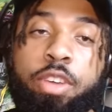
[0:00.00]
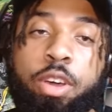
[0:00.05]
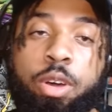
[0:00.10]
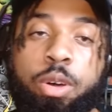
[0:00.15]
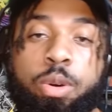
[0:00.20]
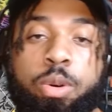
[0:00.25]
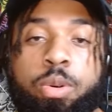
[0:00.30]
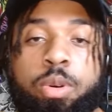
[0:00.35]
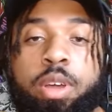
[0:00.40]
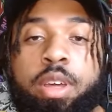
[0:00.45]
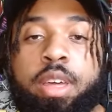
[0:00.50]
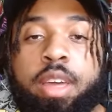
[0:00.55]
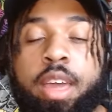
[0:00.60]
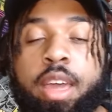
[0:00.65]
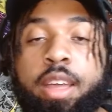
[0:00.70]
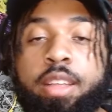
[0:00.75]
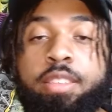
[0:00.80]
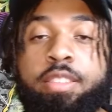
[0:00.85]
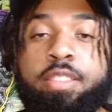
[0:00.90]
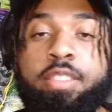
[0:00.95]
So
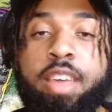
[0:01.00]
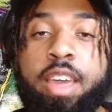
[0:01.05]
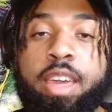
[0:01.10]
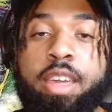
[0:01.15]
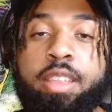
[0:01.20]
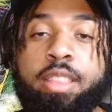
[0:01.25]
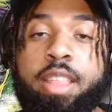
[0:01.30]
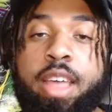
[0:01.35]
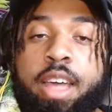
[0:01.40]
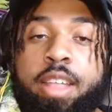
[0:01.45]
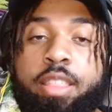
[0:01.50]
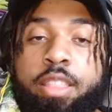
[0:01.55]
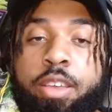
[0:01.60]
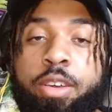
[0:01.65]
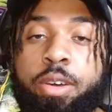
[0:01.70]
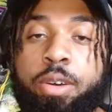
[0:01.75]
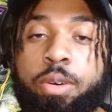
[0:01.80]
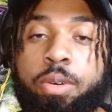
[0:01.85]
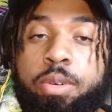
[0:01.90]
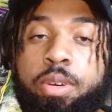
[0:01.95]
right. in saying
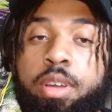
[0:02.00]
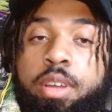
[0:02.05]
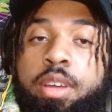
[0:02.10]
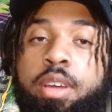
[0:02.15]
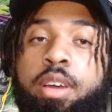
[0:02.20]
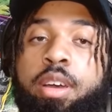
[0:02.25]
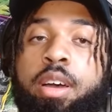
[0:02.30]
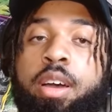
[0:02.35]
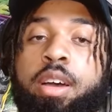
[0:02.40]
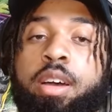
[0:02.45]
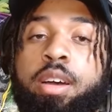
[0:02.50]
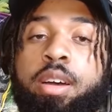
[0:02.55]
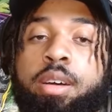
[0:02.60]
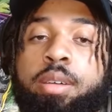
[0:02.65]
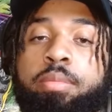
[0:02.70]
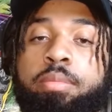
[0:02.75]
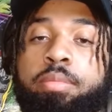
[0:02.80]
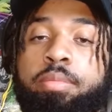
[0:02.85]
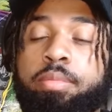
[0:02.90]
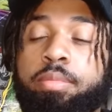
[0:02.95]
that though,
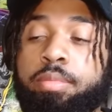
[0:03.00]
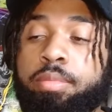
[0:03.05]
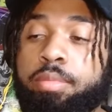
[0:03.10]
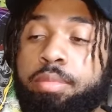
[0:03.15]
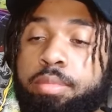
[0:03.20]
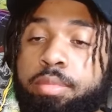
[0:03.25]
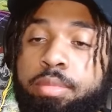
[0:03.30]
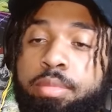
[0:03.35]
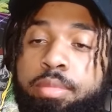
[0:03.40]
um,